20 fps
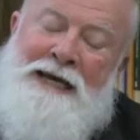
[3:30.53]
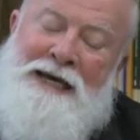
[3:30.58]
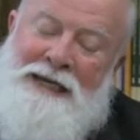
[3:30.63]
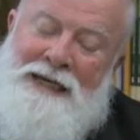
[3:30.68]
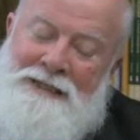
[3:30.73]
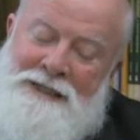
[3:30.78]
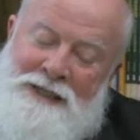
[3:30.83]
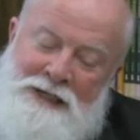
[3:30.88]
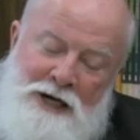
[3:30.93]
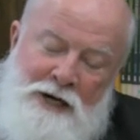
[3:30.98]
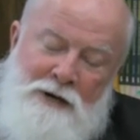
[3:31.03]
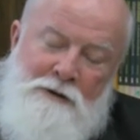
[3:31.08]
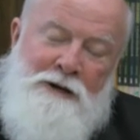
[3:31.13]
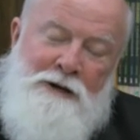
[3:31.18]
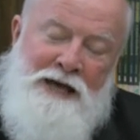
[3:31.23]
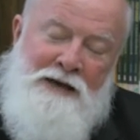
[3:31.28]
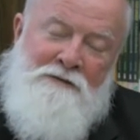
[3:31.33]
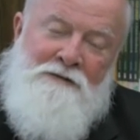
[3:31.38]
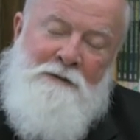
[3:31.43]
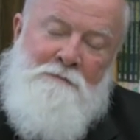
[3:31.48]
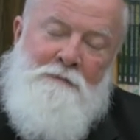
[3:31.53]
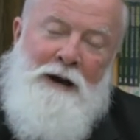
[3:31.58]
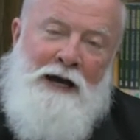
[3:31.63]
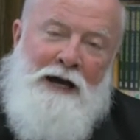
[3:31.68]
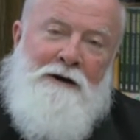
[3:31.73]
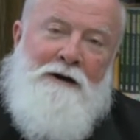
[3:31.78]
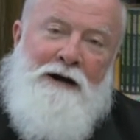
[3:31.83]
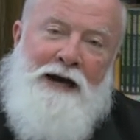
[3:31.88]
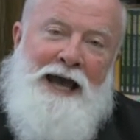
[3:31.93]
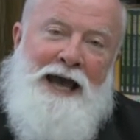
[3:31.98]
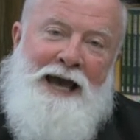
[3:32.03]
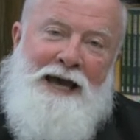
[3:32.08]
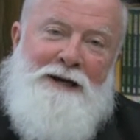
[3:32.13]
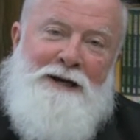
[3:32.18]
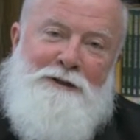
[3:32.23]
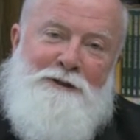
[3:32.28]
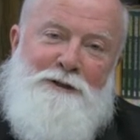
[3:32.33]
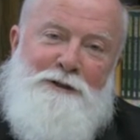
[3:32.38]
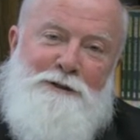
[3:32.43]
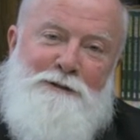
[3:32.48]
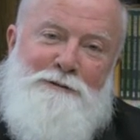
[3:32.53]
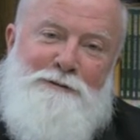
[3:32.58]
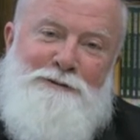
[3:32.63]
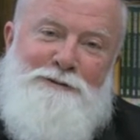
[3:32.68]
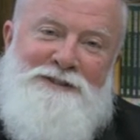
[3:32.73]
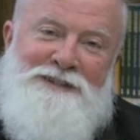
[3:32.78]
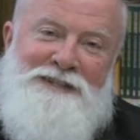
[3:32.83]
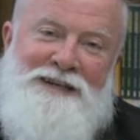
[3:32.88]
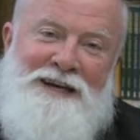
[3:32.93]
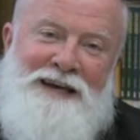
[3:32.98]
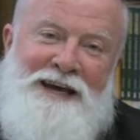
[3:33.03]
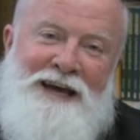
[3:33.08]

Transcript: and even by our attitudes.